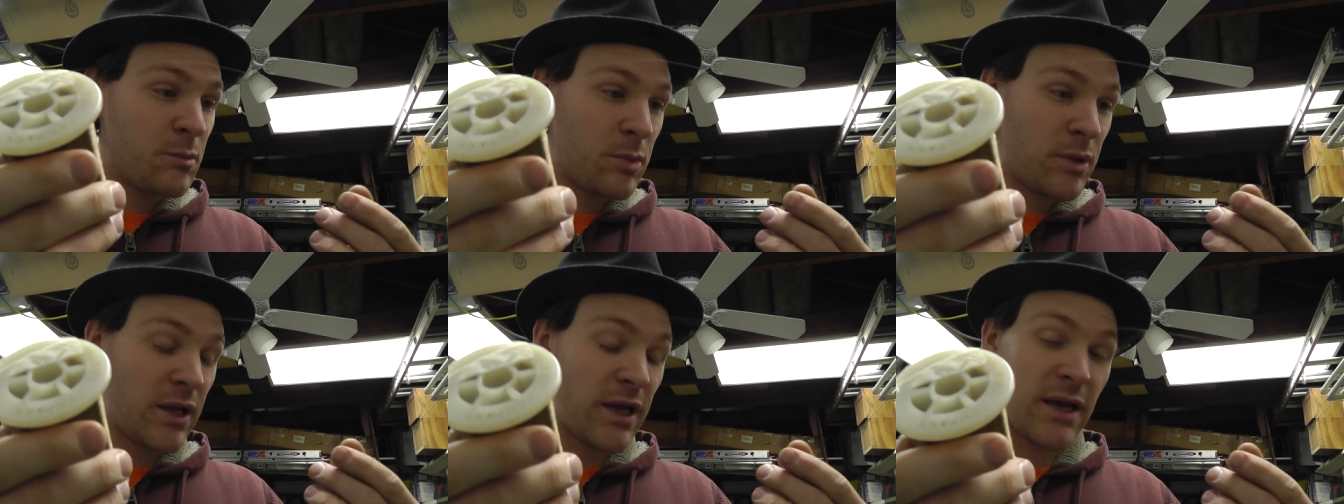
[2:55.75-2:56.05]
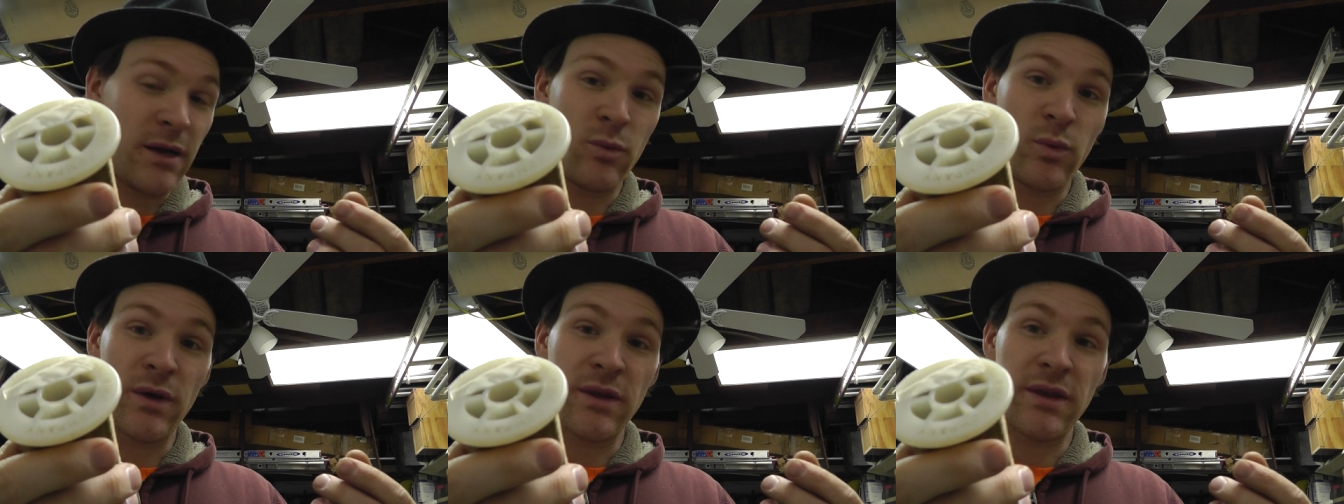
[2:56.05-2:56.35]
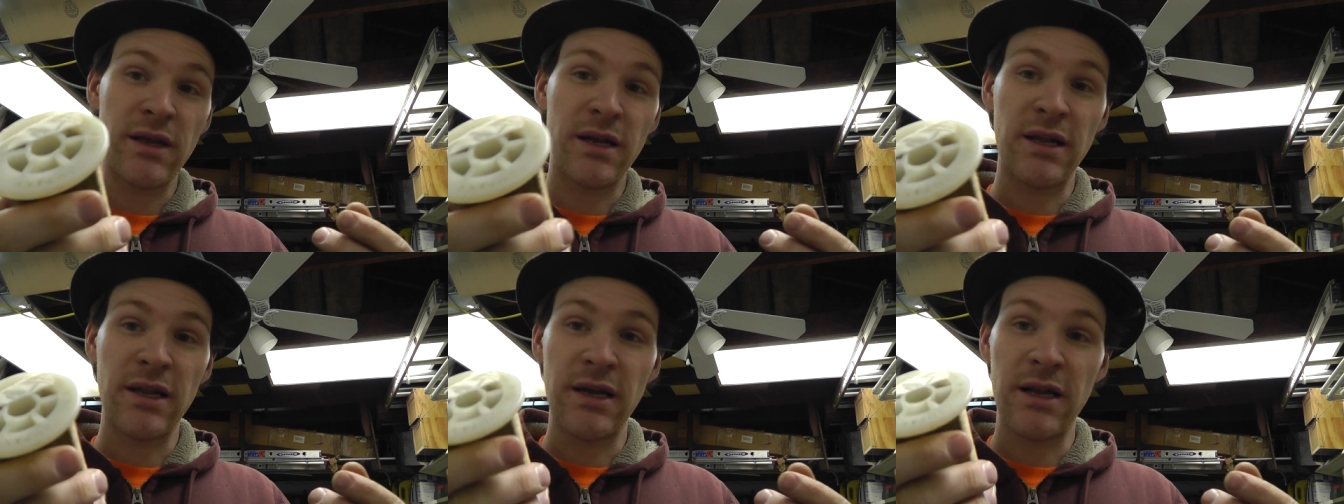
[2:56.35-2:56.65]
played
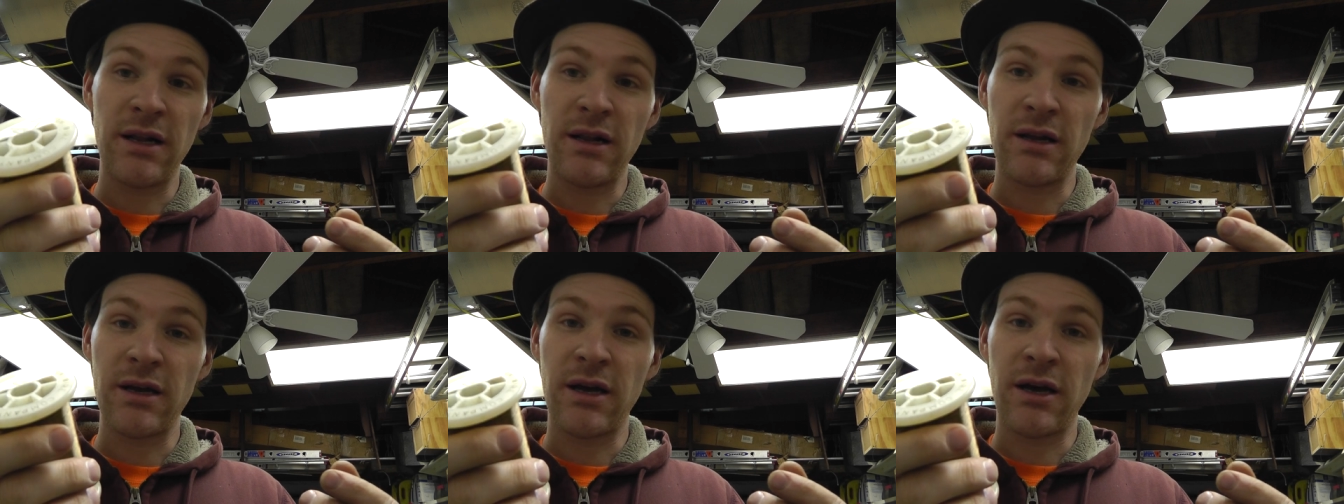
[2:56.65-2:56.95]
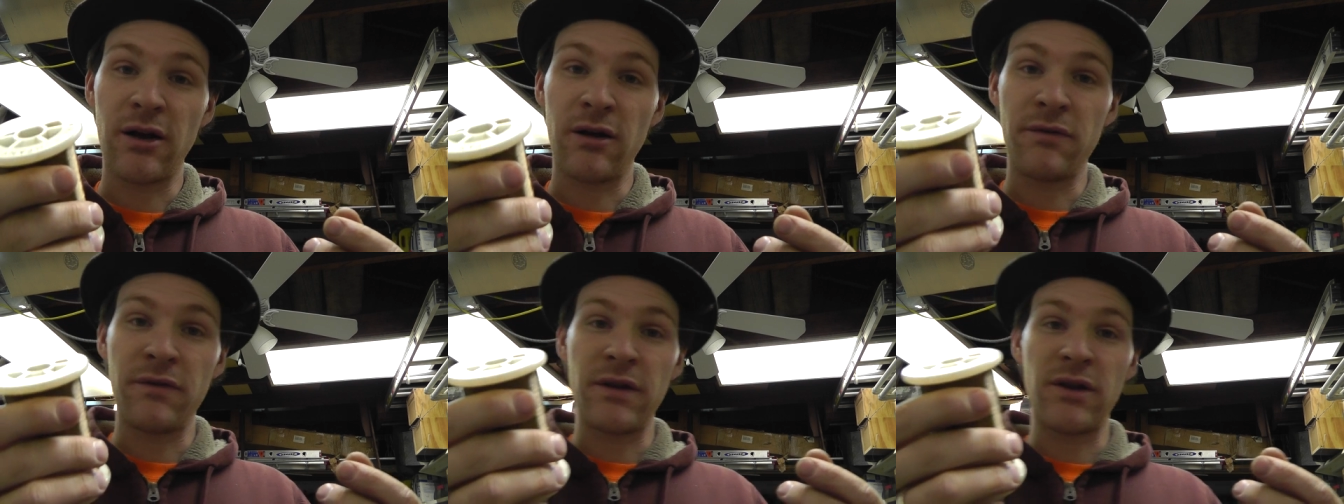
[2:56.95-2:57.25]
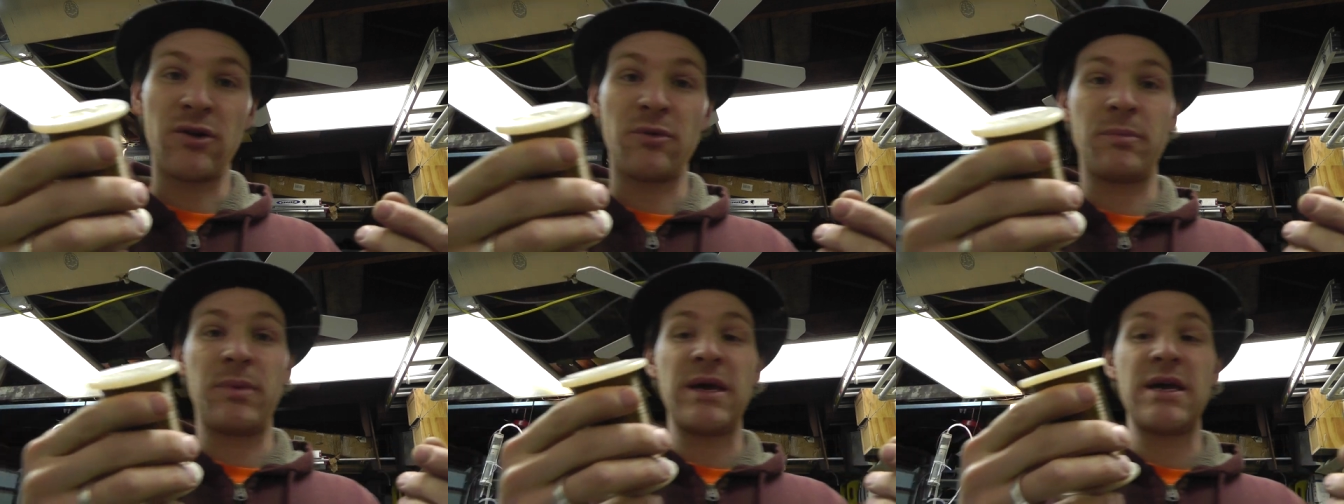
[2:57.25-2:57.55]
with it a little, cut off a
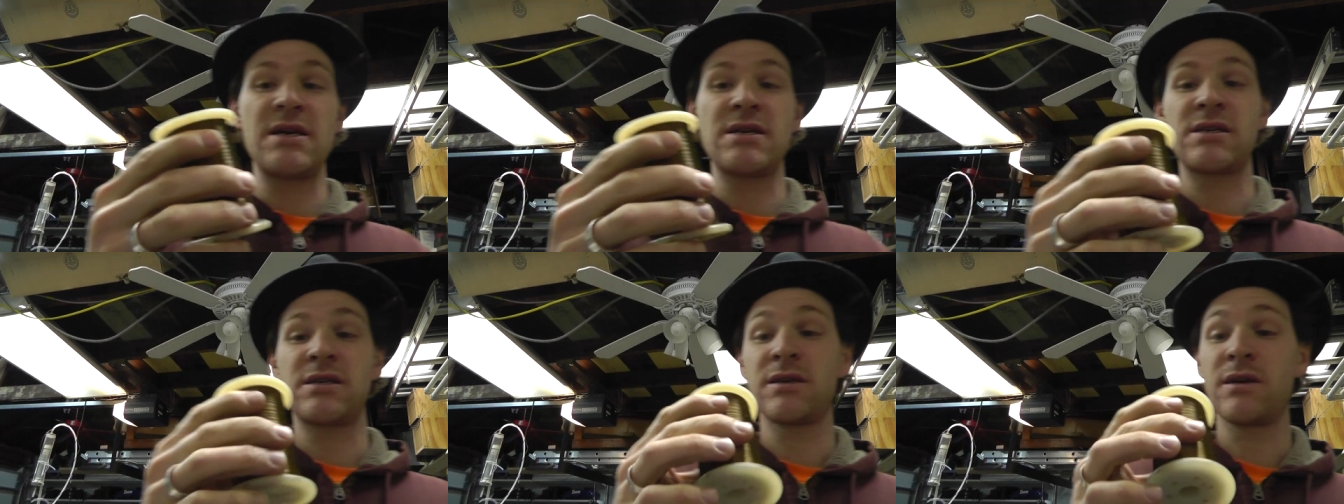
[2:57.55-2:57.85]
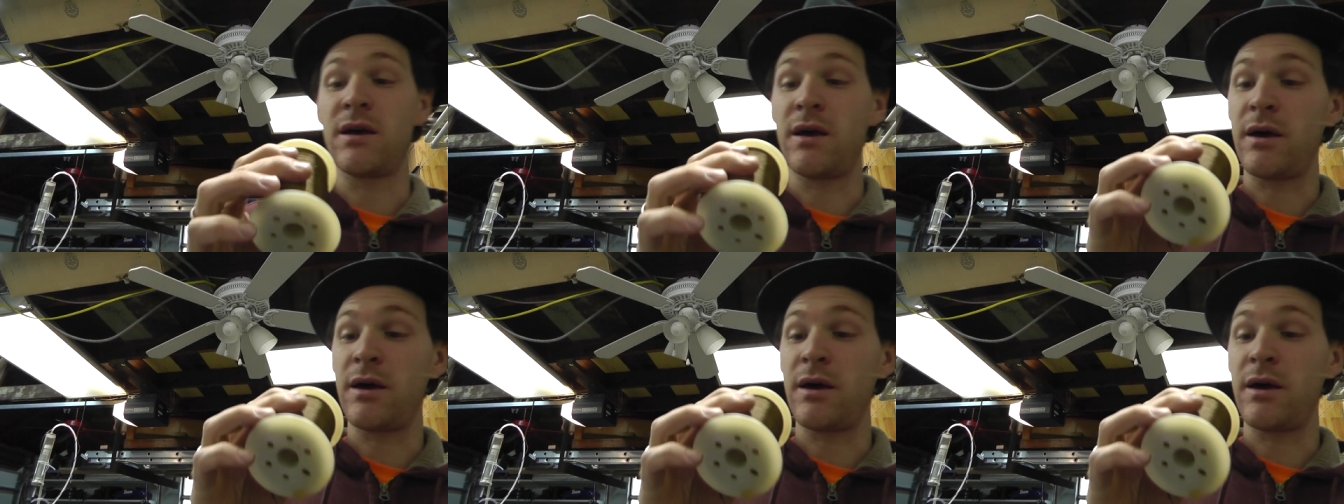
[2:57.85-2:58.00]
little piece.